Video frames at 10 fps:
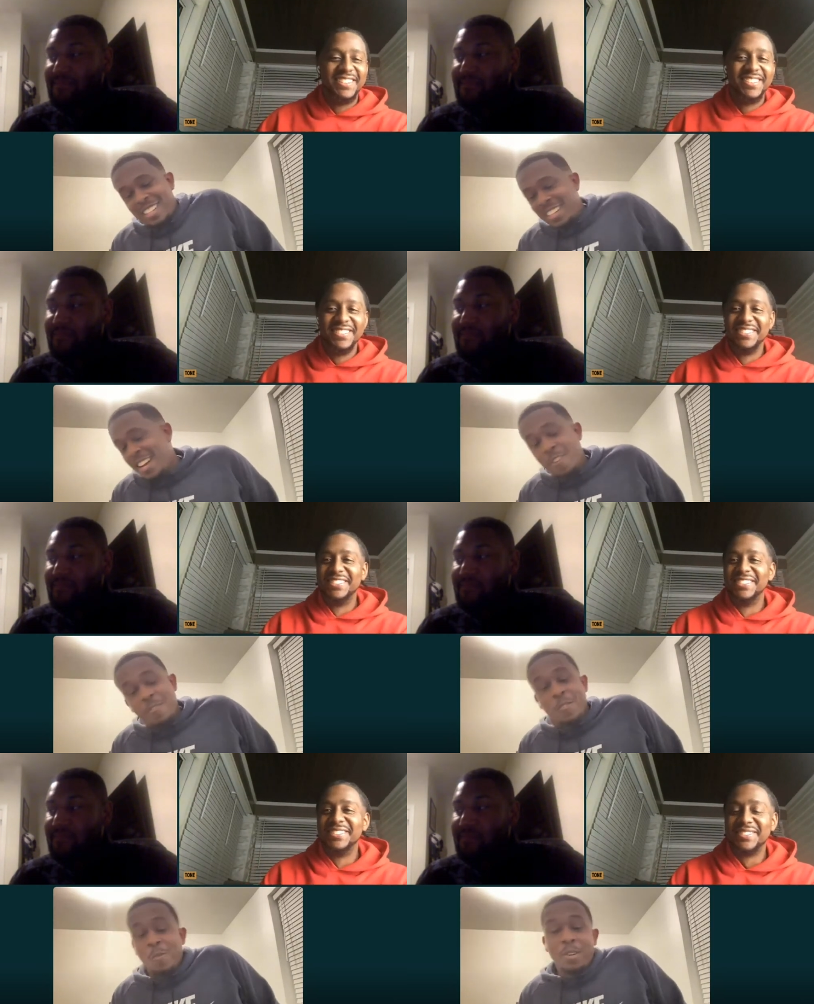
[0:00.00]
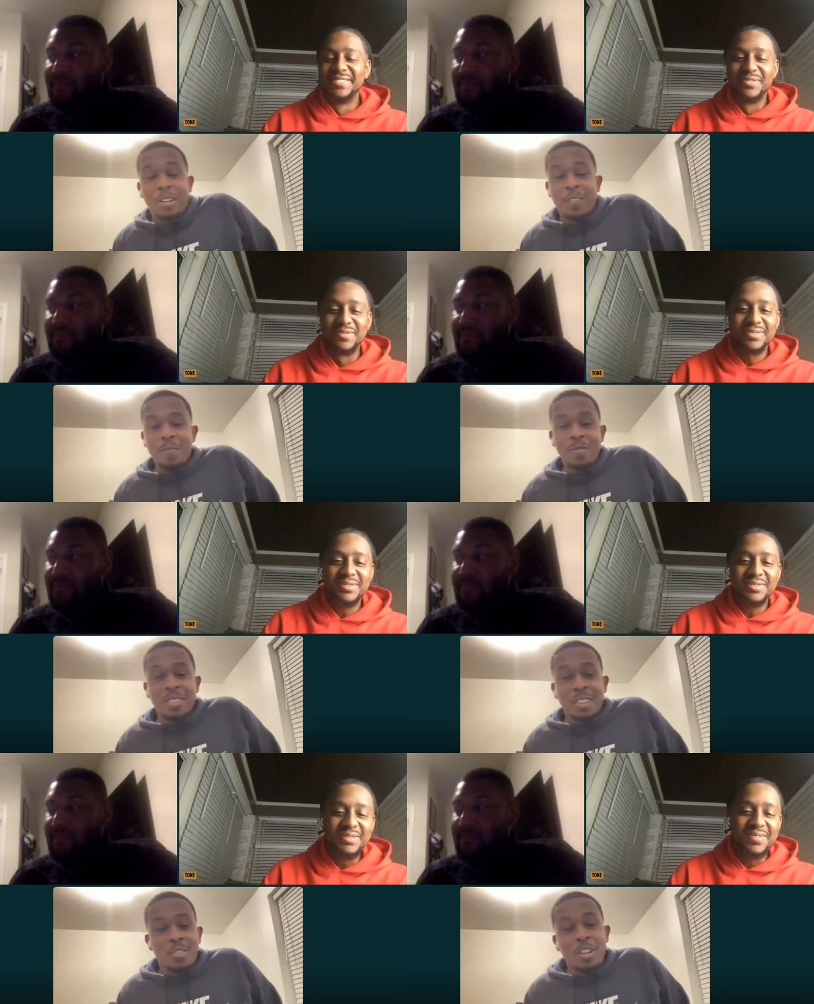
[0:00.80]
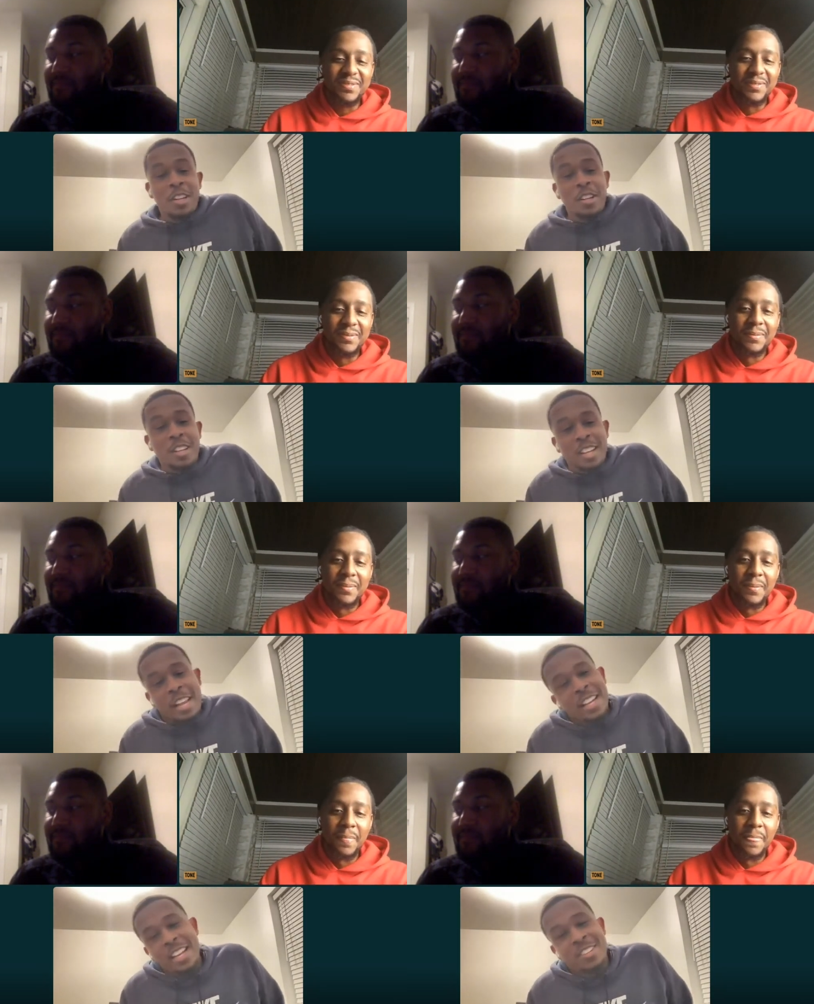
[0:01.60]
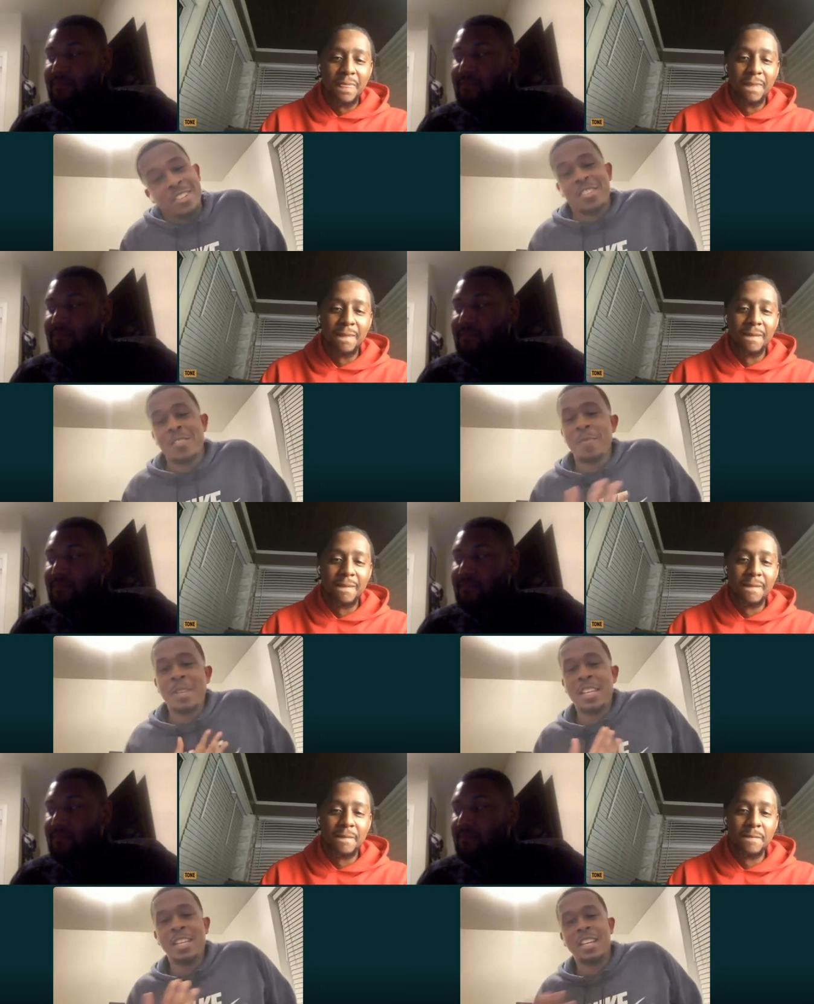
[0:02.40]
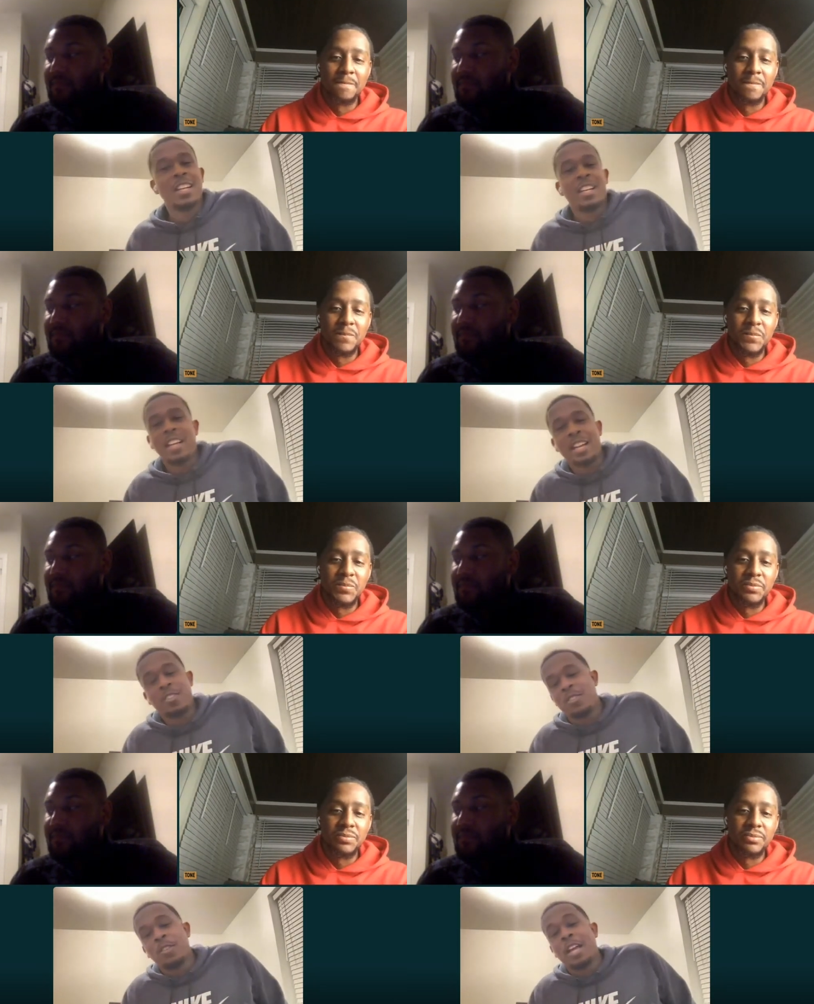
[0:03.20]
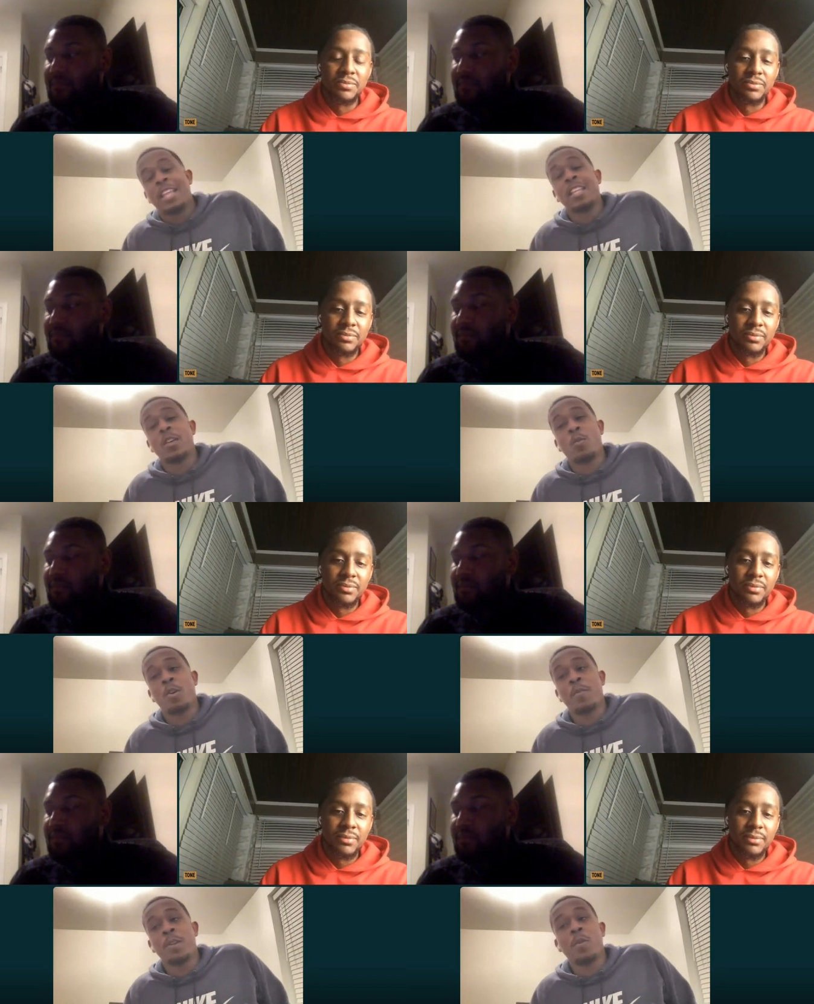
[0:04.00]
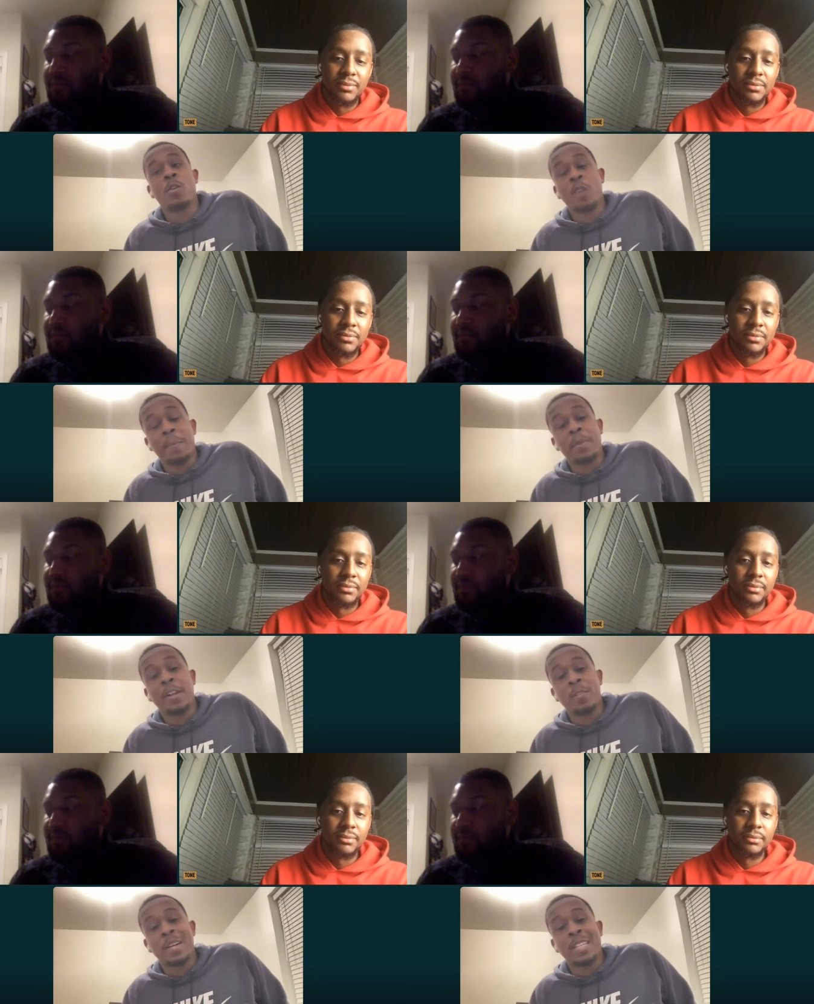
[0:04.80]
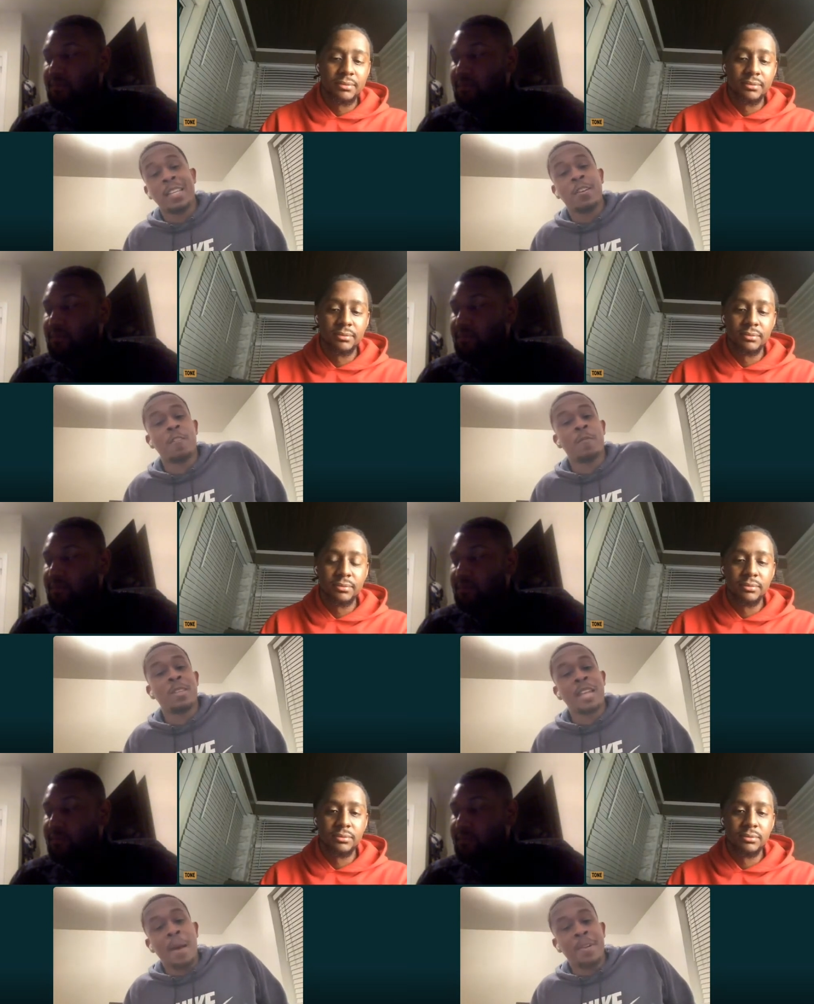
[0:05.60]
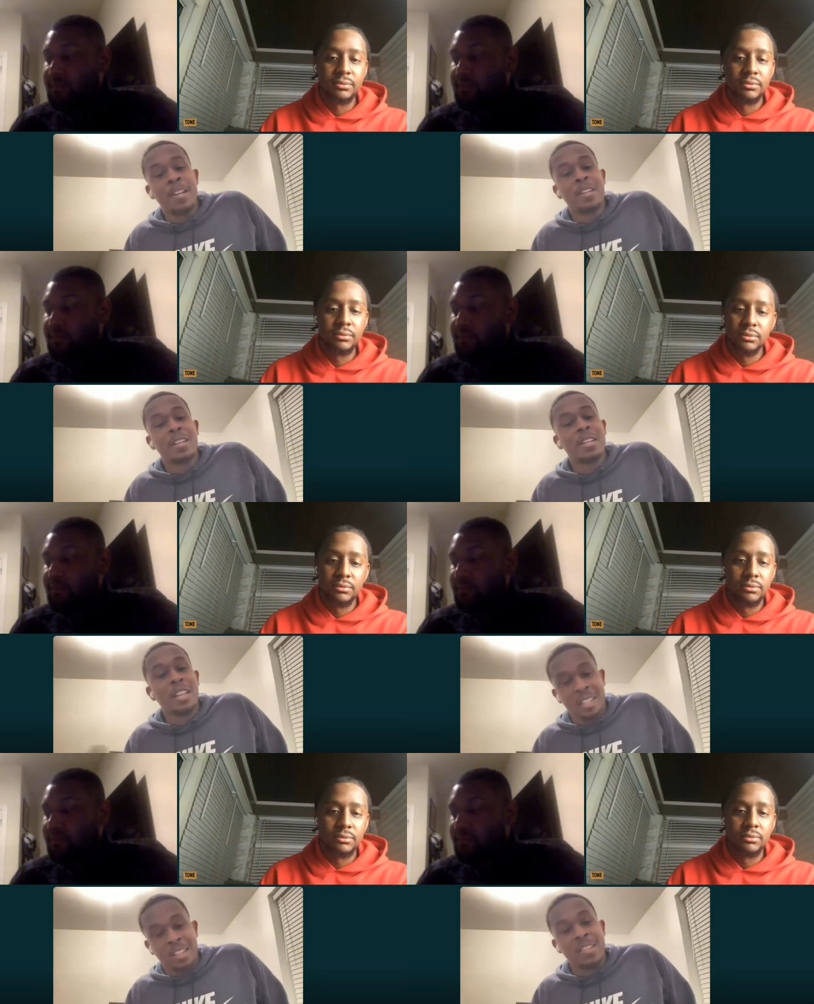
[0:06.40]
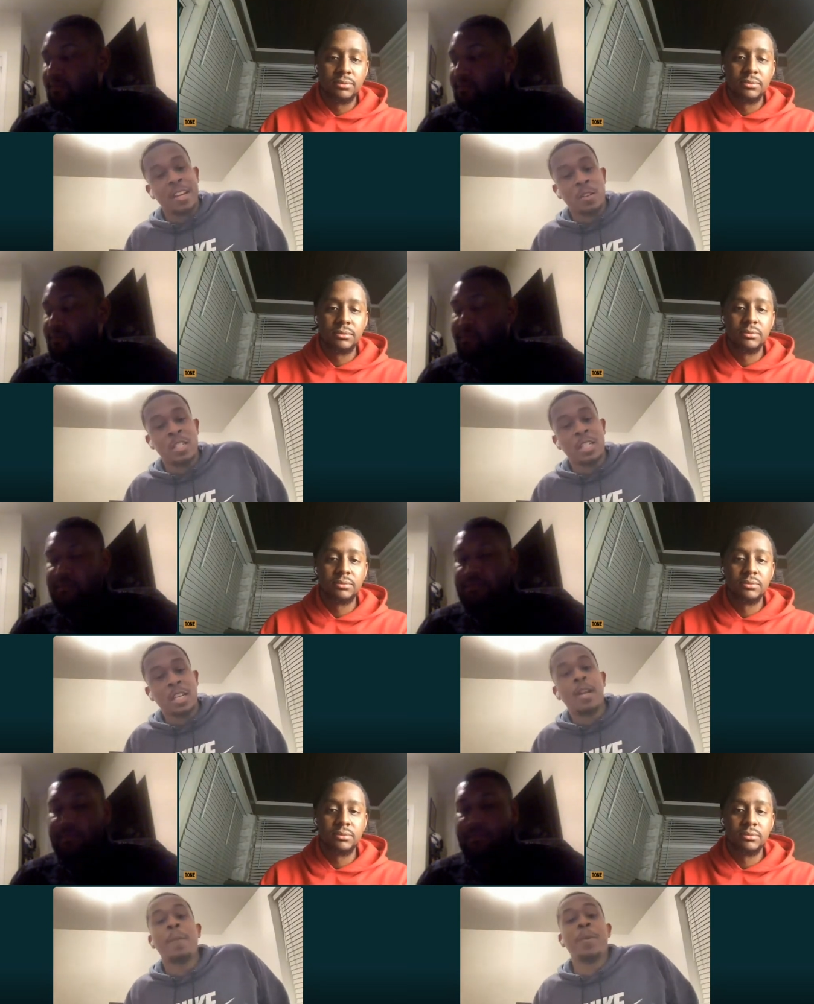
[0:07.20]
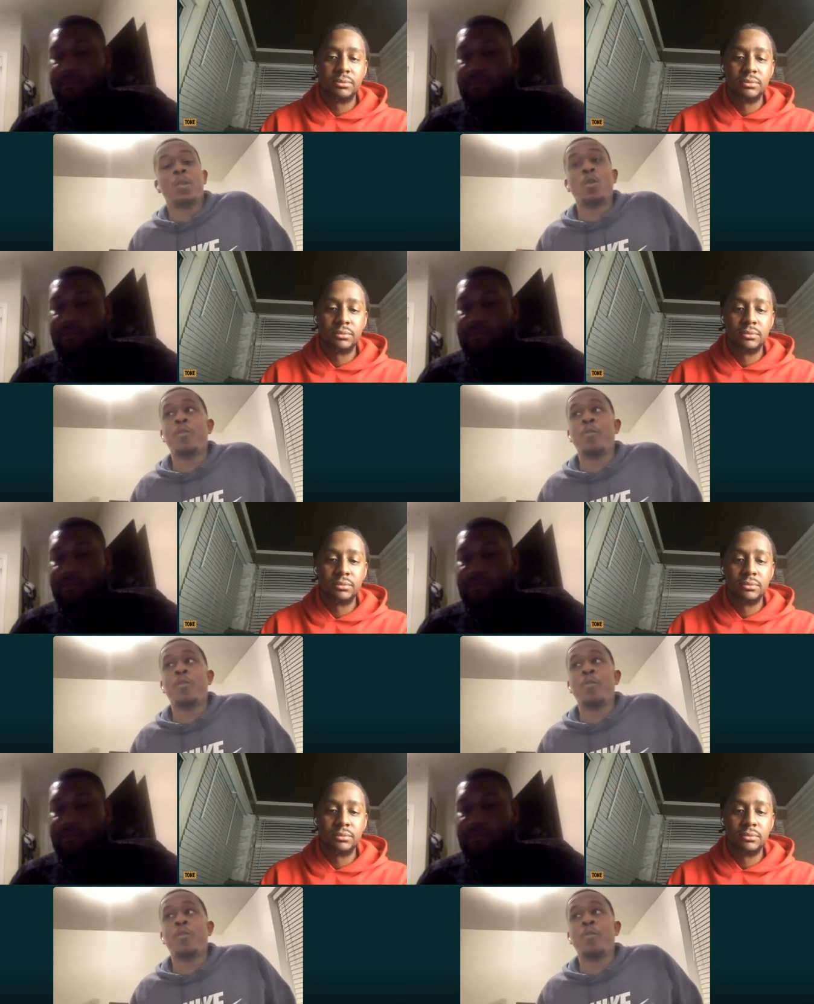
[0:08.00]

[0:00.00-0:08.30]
Speaker 1: I don't know, bro. It's just to me, I just don't. I think there were there were great players back then that could have been dominant in this era, but there were